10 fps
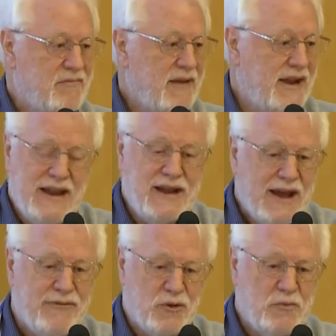at any
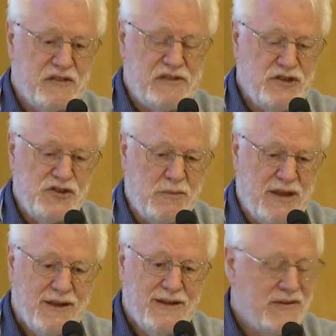level, was teaching
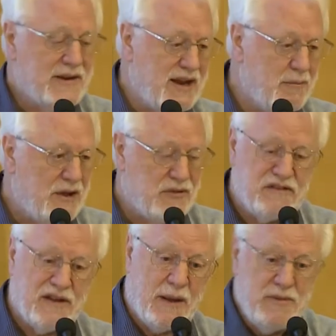me the kind of
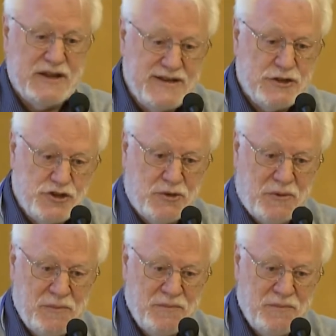methods I'm going to teach you.